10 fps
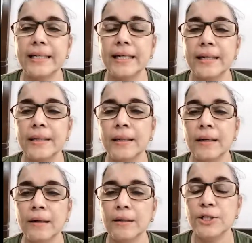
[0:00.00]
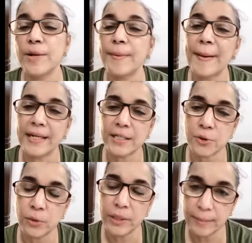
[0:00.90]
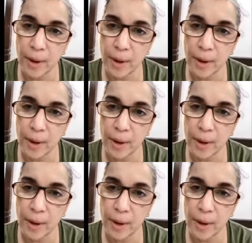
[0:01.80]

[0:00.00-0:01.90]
in JV Pettit School in